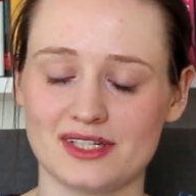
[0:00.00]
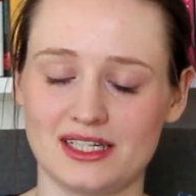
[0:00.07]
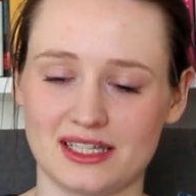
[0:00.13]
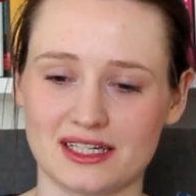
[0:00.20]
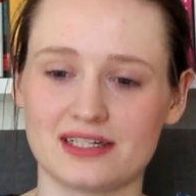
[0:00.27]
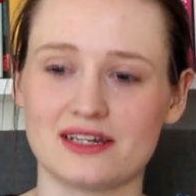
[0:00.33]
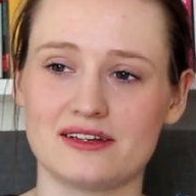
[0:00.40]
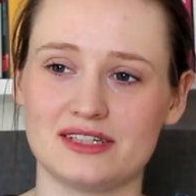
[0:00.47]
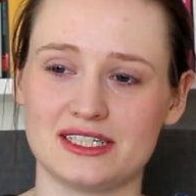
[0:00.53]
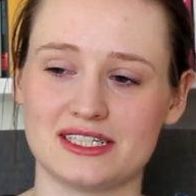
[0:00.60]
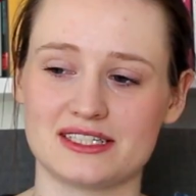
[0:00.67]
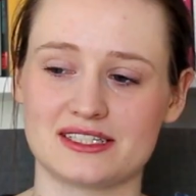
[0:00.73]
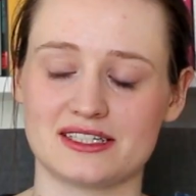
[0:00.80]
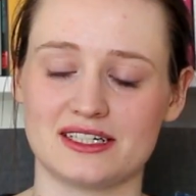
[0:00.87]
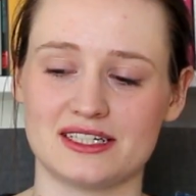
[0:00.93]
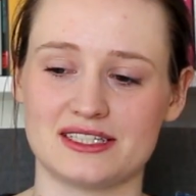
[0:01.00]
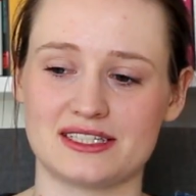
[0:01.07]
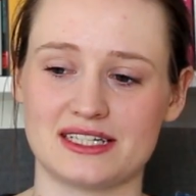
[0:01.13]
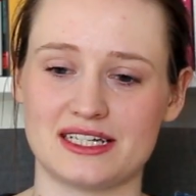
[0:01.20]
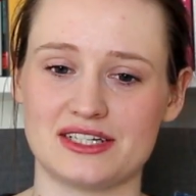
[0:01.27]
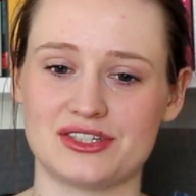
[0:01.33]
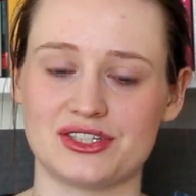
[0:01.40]
like loneliness and
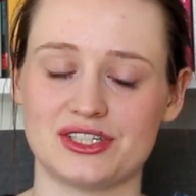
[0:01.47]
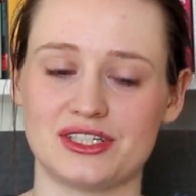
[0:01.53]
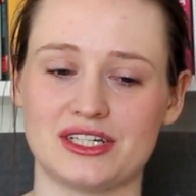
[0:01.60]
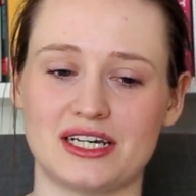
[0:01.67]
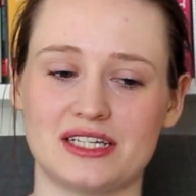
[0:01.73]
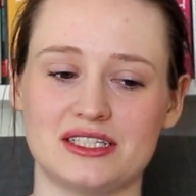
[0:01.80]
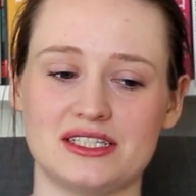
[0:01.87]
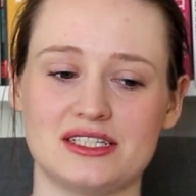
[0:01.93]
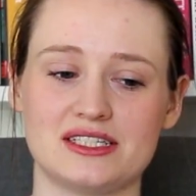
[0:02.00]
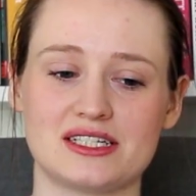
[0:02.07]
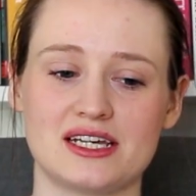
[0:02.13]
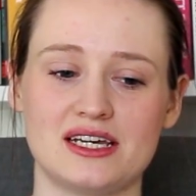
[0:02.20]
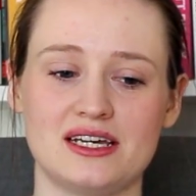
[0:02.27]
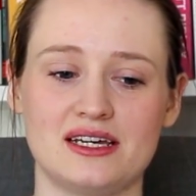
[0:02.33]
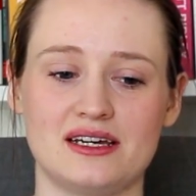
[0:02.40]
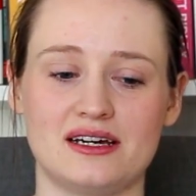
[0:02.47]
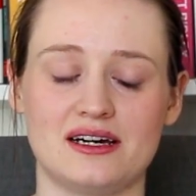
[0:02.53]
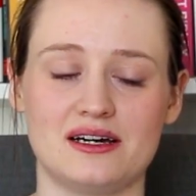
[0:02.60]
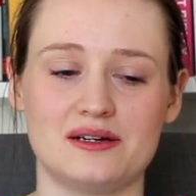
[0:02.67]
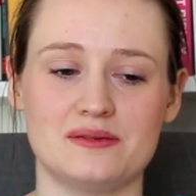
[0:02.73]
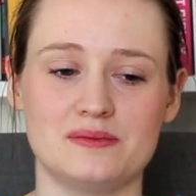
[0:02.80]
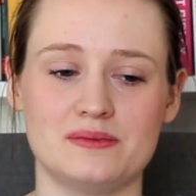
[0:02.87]
isolation, and
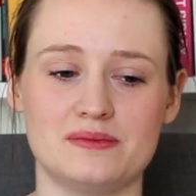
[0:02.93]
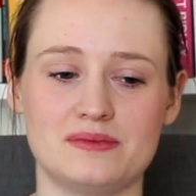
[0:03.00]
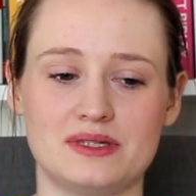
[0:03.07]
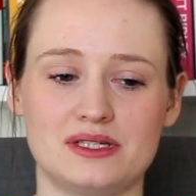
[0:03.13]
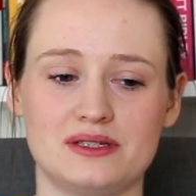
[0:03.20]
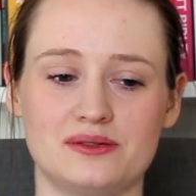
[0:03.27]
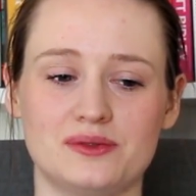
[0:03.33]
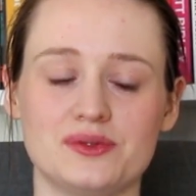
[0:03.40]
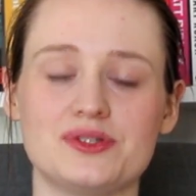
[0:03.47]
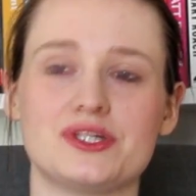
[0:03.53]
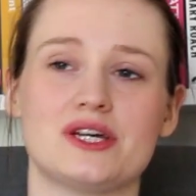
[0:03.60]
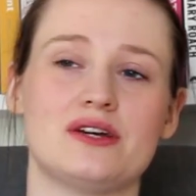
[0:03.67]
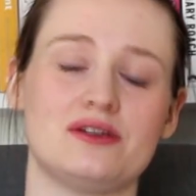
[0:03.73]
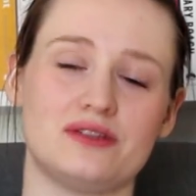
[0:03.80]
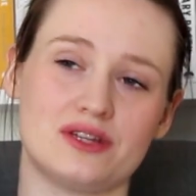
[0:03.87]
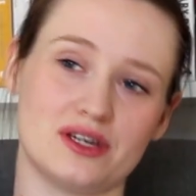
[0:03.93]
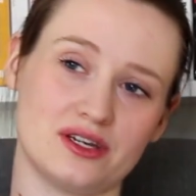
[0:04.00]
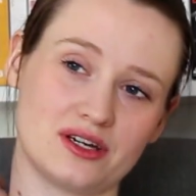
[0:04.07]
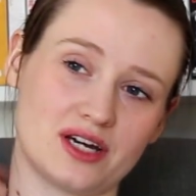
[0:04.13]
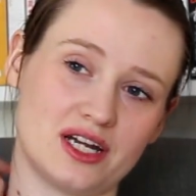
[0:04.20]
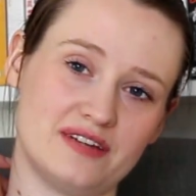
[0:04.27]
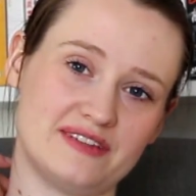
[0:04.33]
also
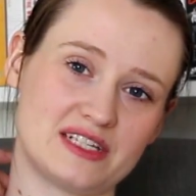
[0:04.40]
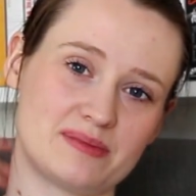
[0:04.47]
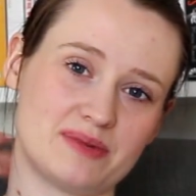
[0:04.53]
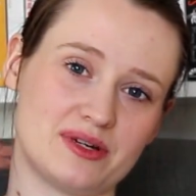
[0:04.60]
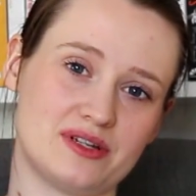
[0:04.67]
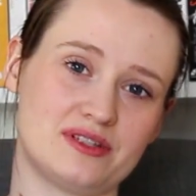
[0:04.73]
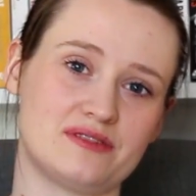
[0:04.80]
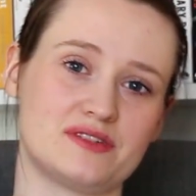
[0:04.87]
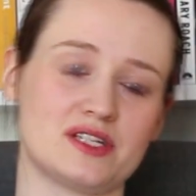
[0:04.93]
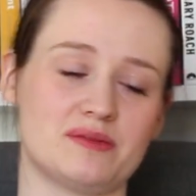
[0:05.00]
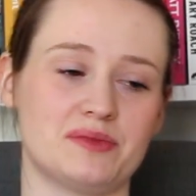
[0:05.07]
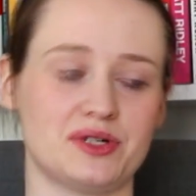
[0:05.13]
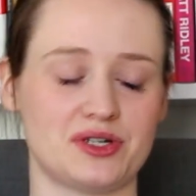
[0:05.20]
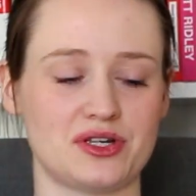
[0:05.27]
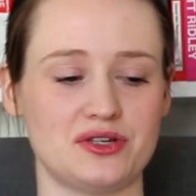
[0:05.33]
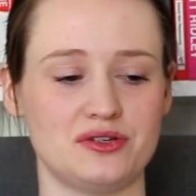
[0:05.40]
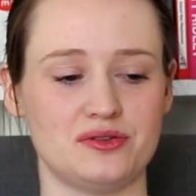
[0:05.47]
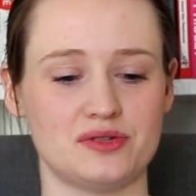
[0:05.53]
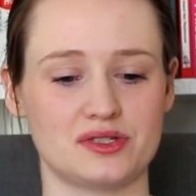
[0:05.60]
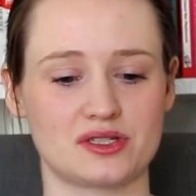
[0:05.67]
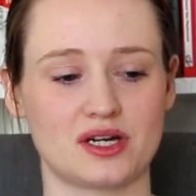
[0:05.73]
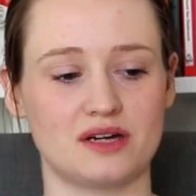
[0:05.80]
the kind of experience of someone who
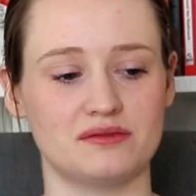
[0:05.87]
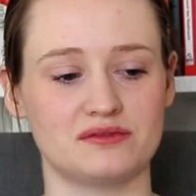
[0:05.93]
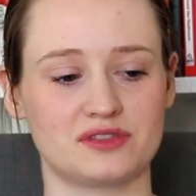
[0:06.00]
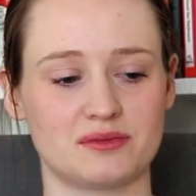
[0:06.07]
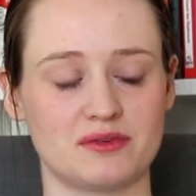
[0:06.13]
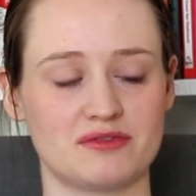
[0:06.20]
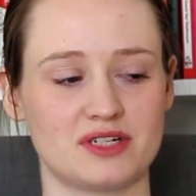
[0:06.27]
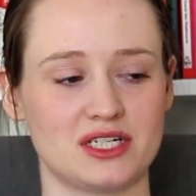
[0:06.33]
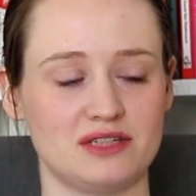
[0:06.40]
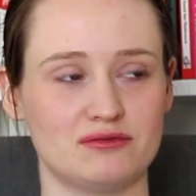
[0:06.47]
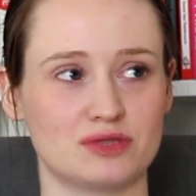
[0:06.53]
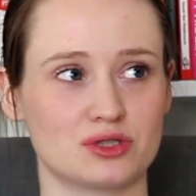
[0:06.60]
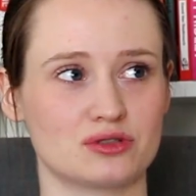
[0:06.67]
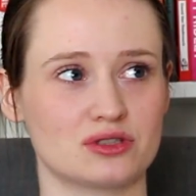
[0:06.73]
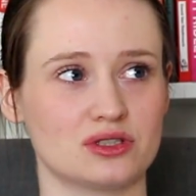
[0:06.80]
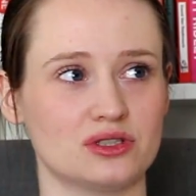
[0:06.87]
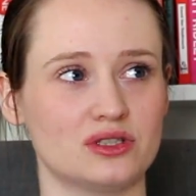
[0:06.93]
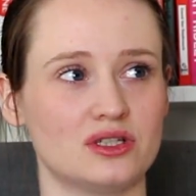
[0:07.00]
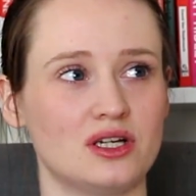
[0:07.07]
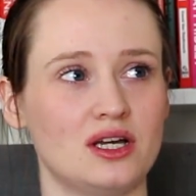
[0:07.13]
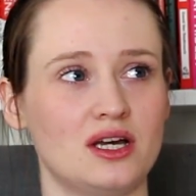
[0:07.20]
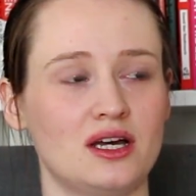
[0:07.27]
has come from a really
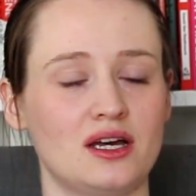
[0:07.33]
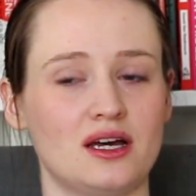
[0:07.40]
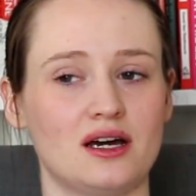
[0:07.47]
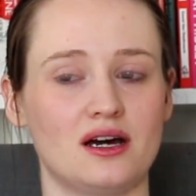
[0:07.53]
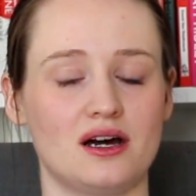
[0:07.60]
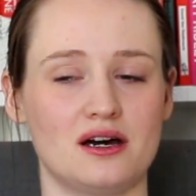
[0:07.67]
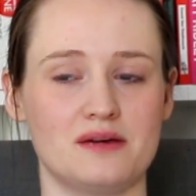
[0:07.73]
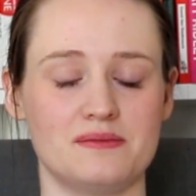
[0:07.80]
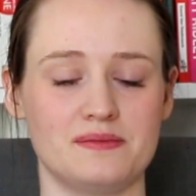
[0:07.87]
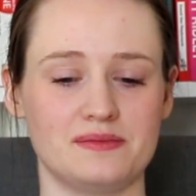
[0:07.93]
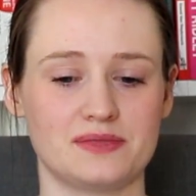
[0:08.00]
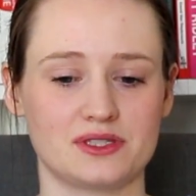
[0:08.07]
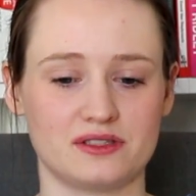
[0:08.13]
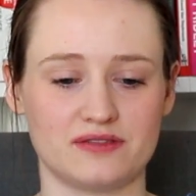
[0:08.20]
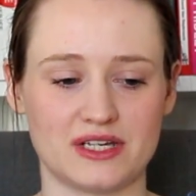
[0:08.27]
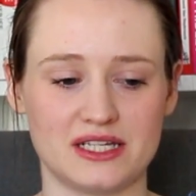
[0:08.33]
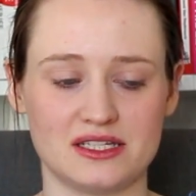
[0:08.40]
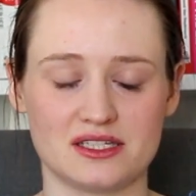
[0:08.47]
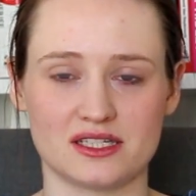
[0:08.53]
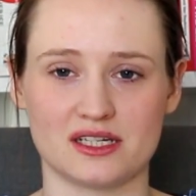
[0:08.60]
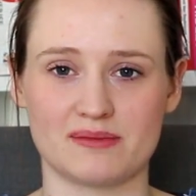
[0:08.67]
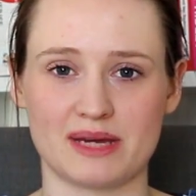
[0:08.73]
rural sort of
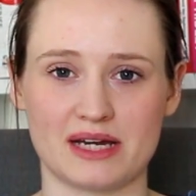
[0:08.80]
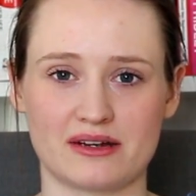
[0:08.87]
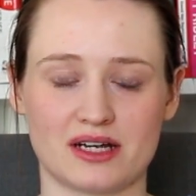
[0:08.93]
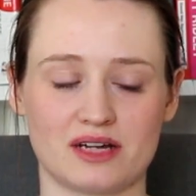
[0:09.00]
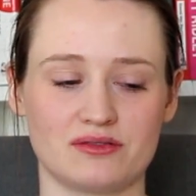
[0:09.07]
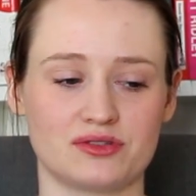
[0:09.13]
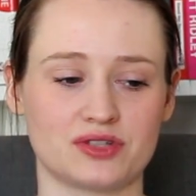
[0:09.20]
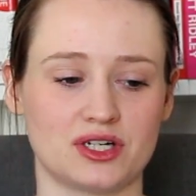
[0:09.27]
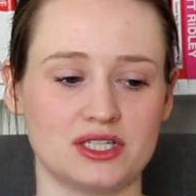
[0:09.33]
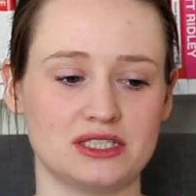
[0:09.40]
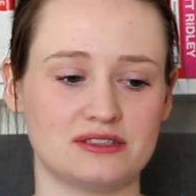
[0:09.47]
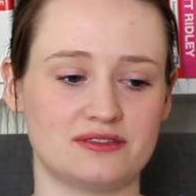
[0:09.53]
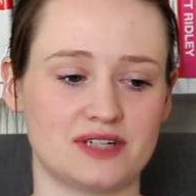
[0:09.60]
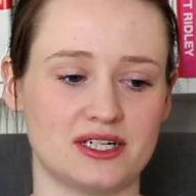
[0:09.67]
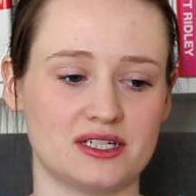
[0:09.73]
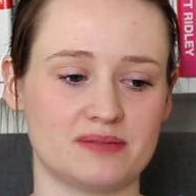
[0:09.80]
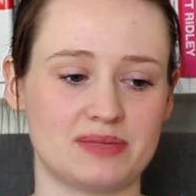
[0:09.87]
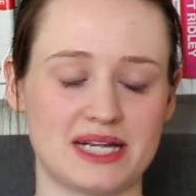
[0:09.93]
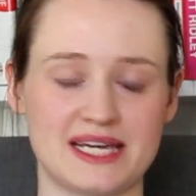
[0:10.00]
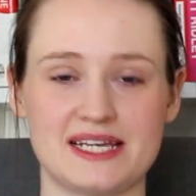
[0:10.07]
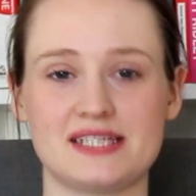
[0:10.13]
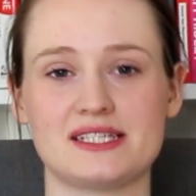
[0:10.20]
insular background trying to find a
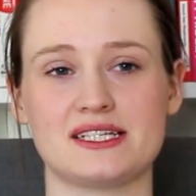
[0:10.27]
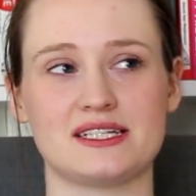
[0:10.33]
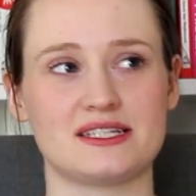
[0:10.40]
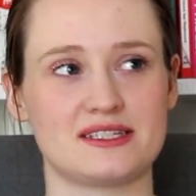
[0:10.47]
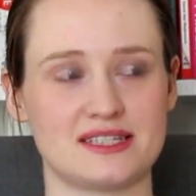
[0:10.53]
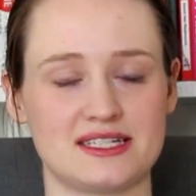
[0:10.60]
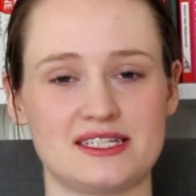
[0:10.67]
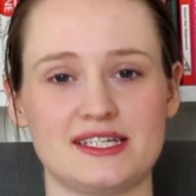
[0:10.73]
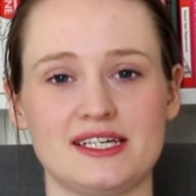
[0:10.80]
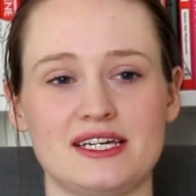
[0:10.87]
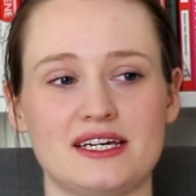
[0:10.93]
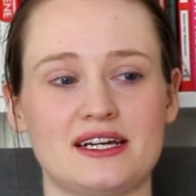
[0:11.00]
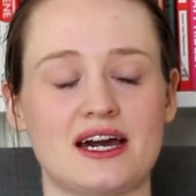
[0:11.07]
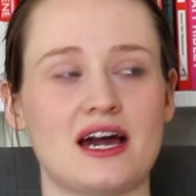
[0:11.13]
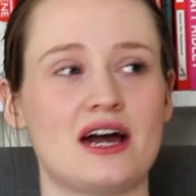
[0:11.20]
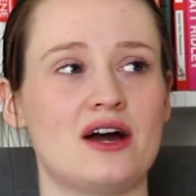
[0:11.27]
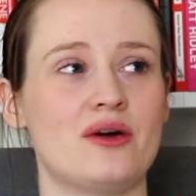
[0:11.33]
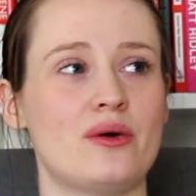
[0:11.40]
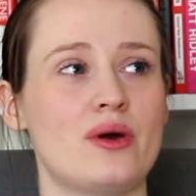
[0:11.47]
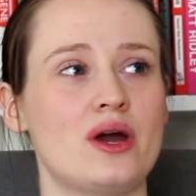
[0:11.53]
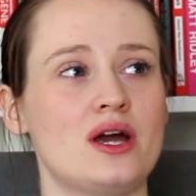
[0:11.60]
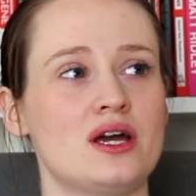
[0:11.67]
place in a city, and
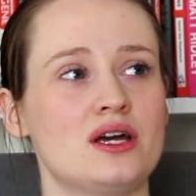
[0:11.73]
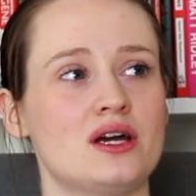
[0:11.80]
how